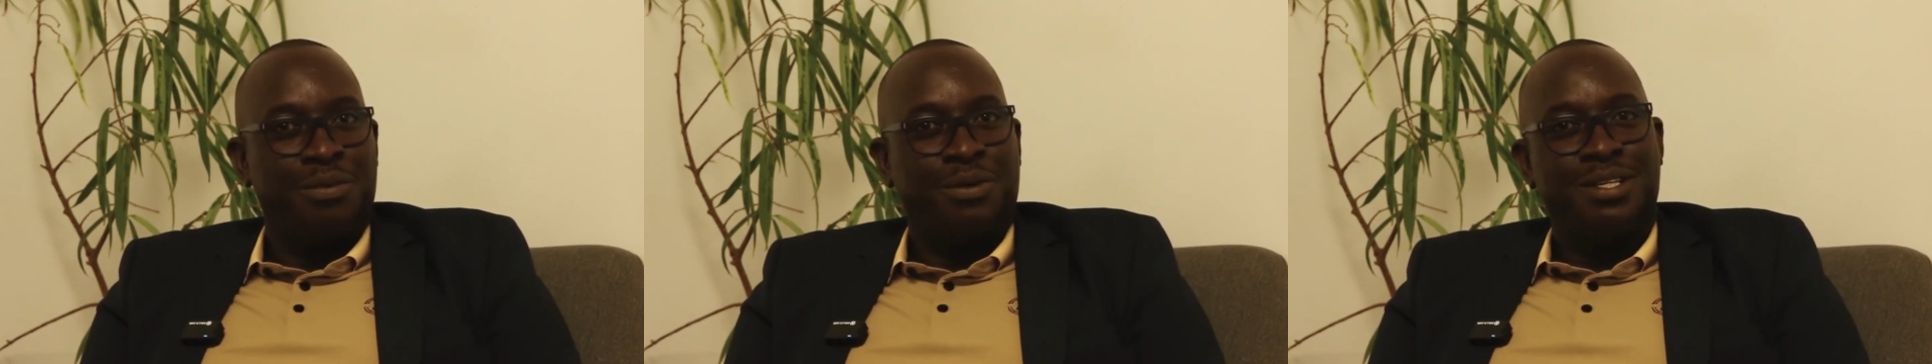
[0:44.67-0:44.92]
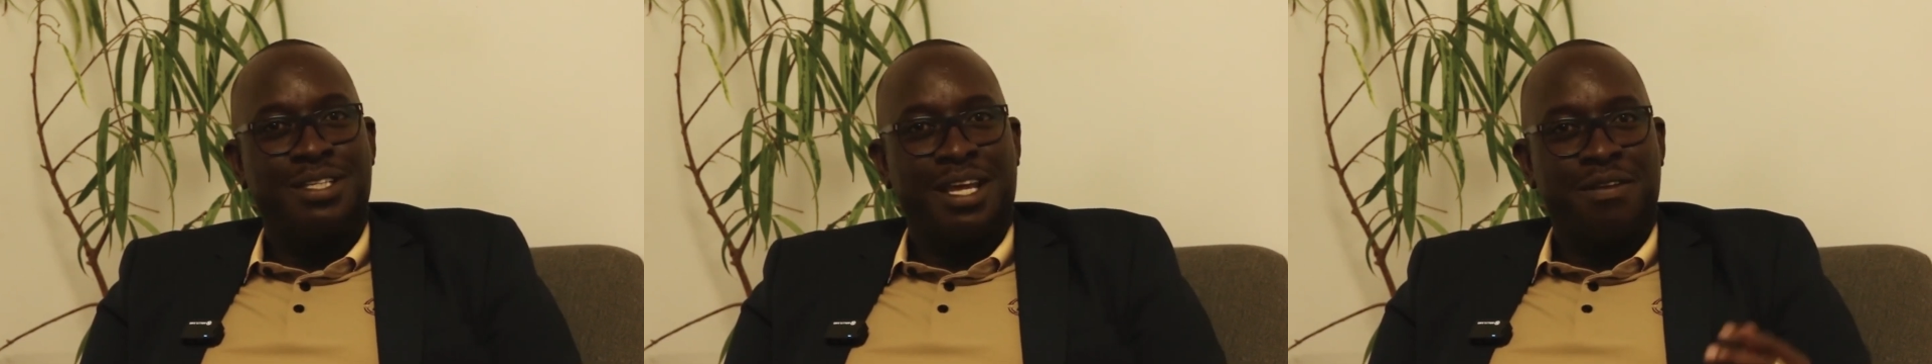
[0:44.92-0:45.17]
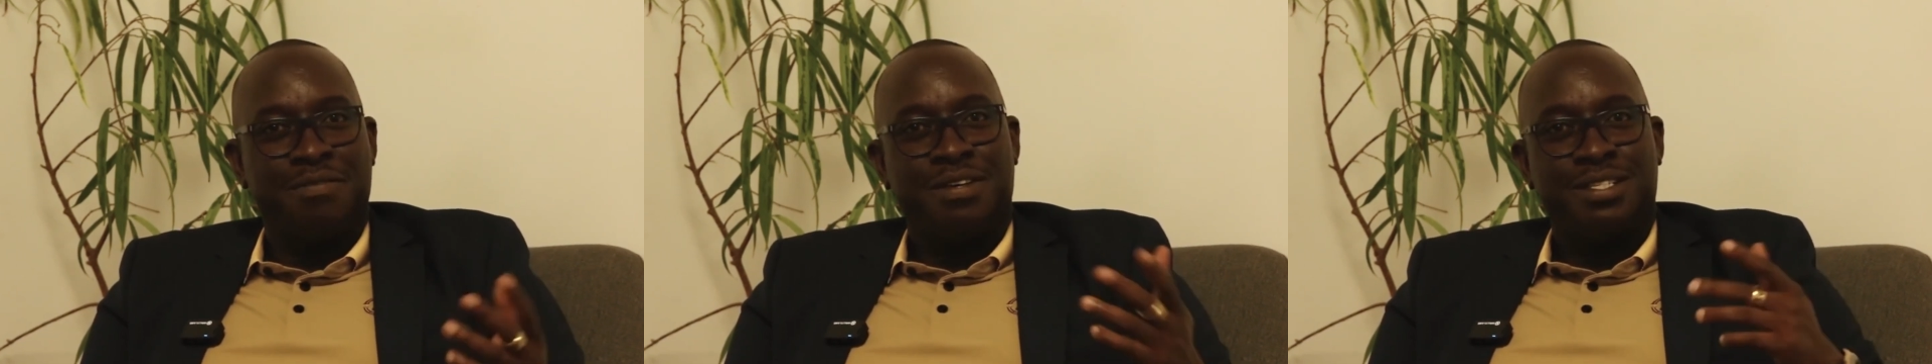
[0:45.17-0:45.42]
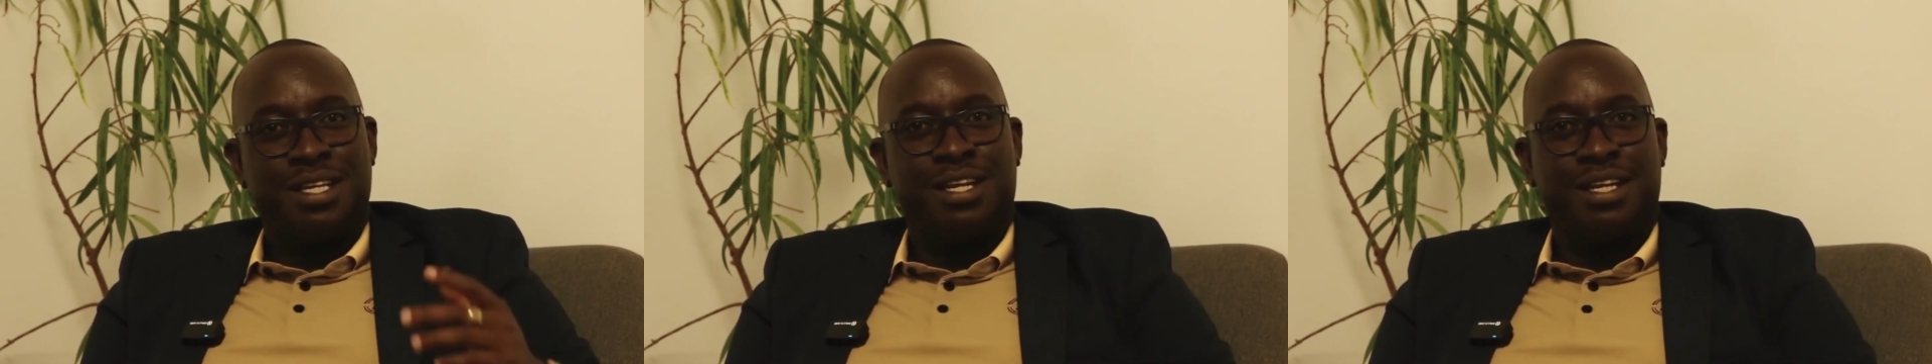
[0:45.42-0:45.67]
Because I
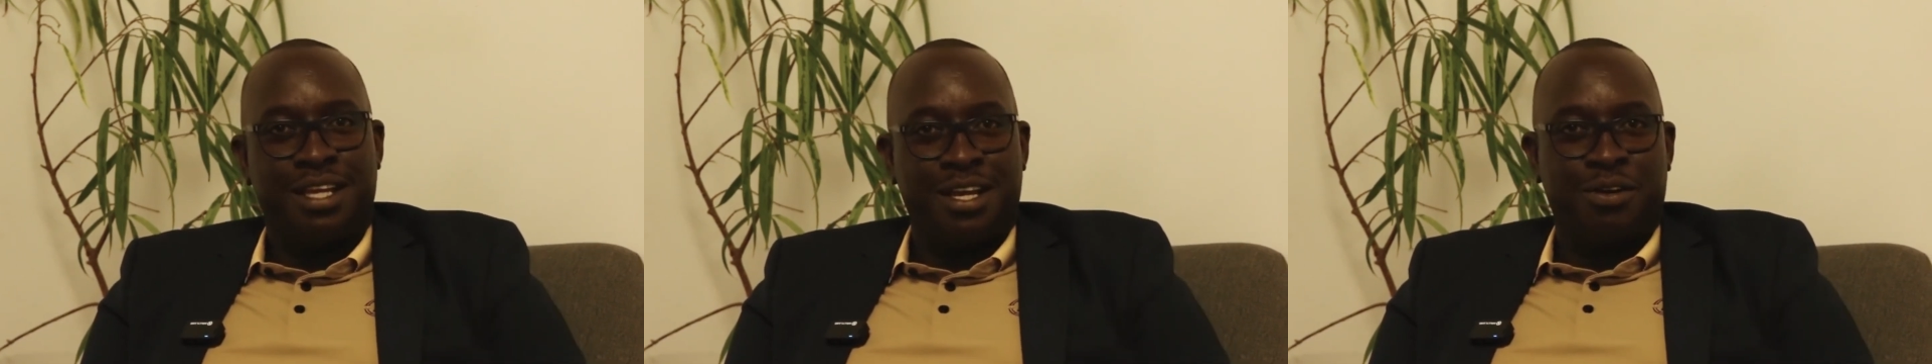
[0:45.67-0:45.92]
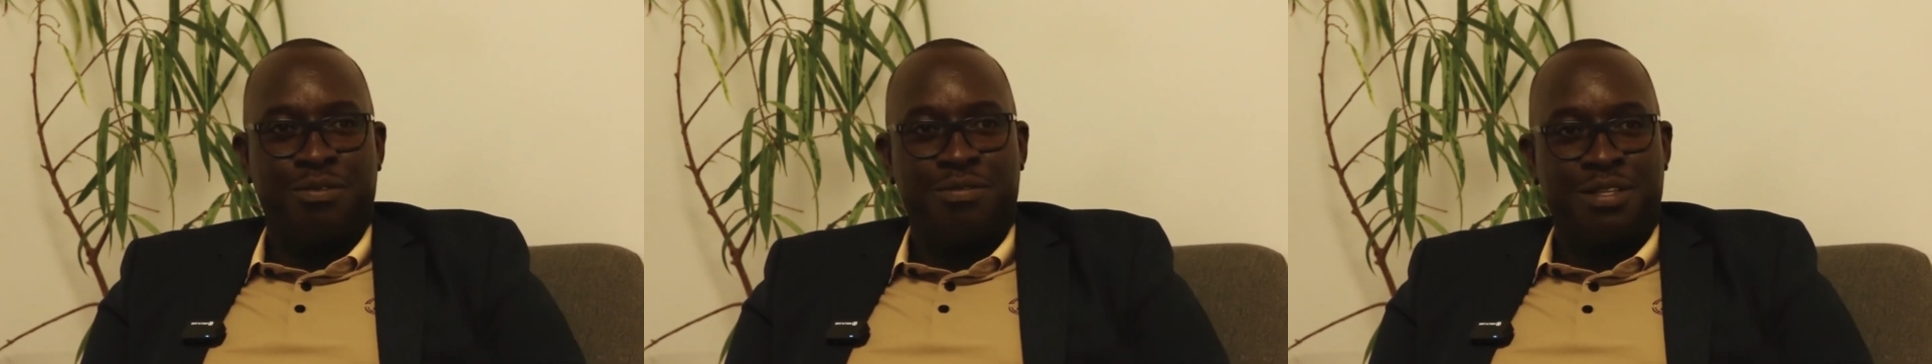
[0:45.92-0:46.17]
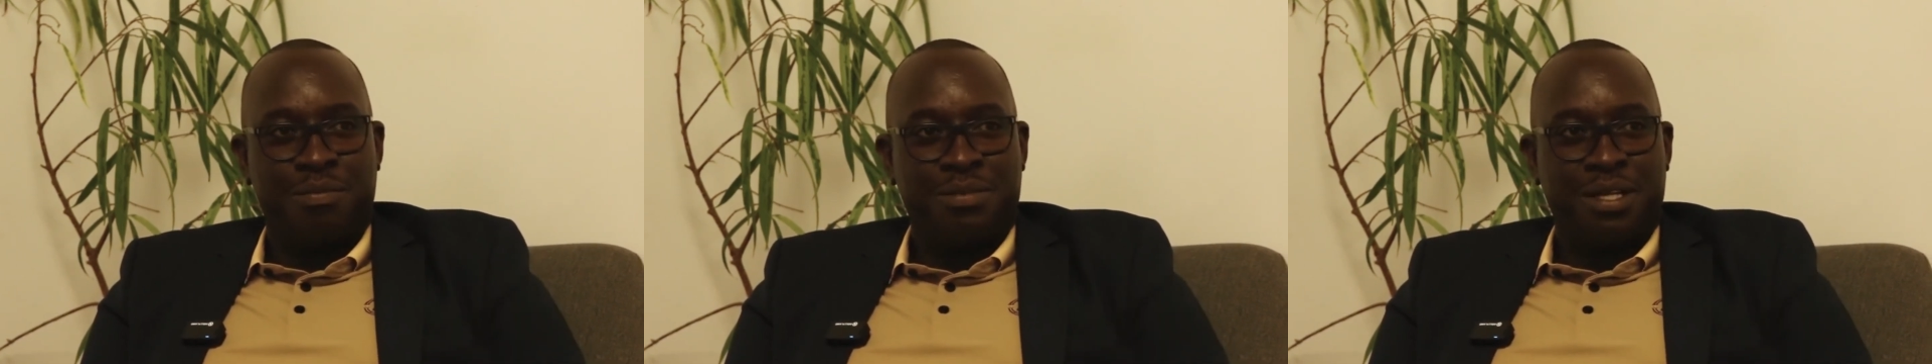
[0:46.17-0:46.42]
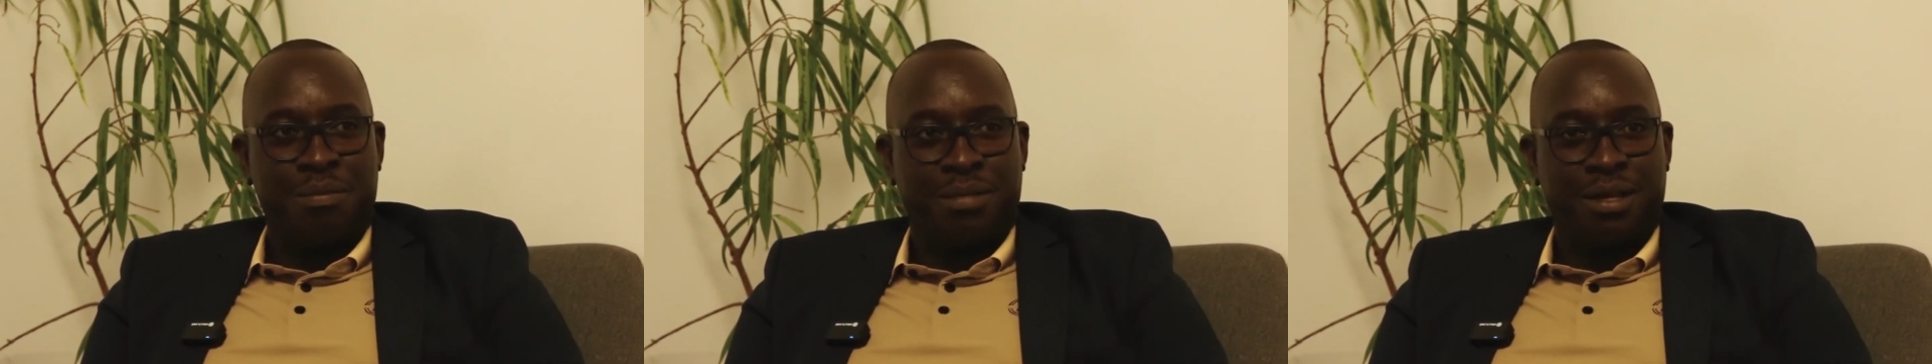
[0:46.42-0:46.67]
invested at the end of
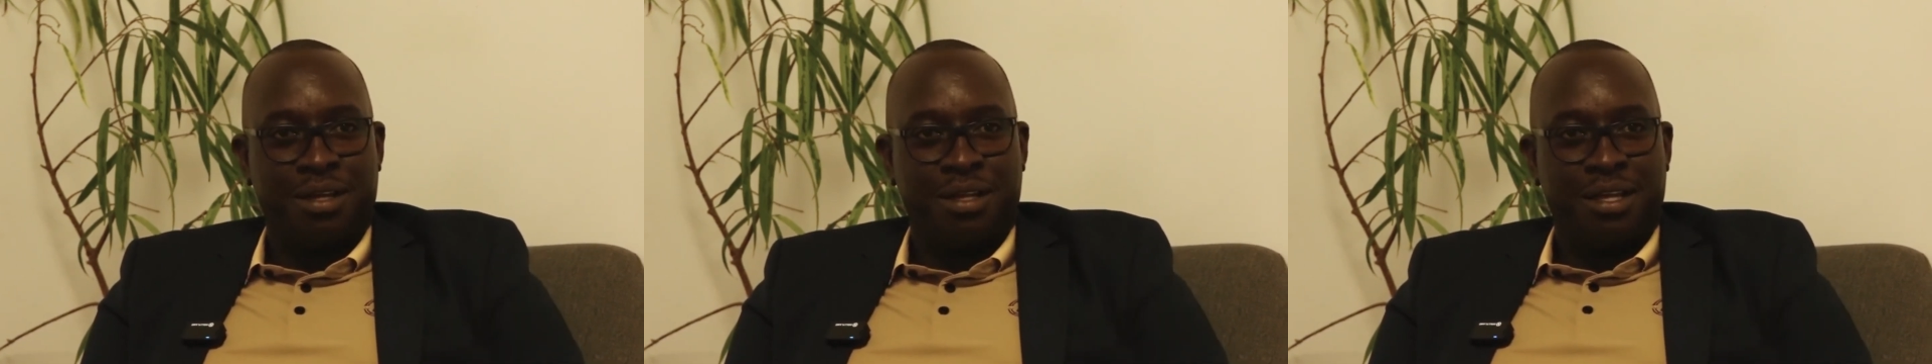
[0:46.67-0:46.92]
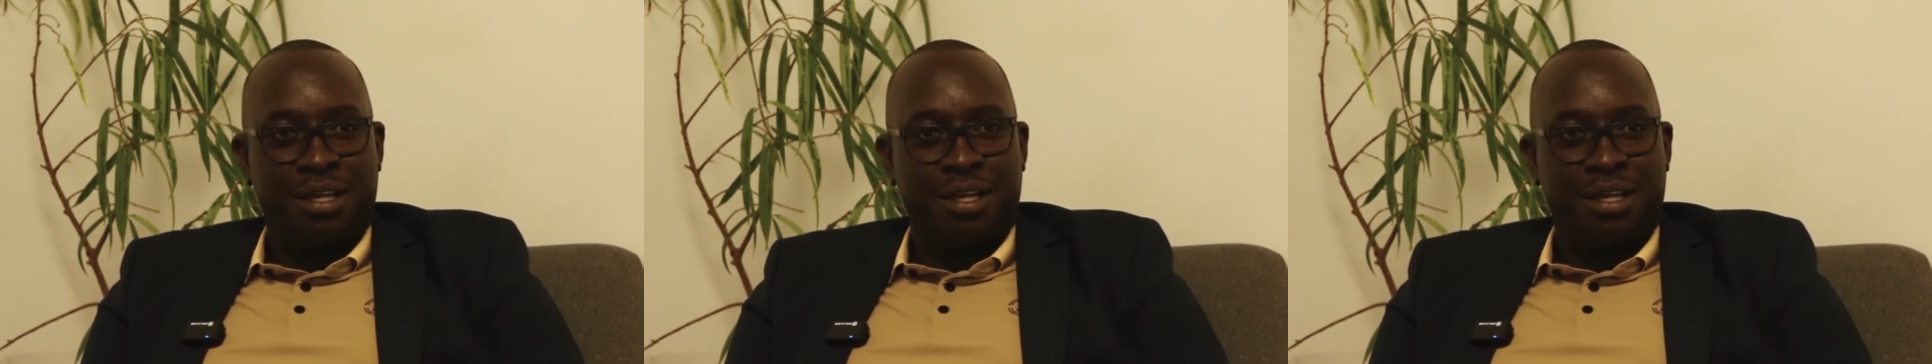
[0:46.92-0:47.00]
September,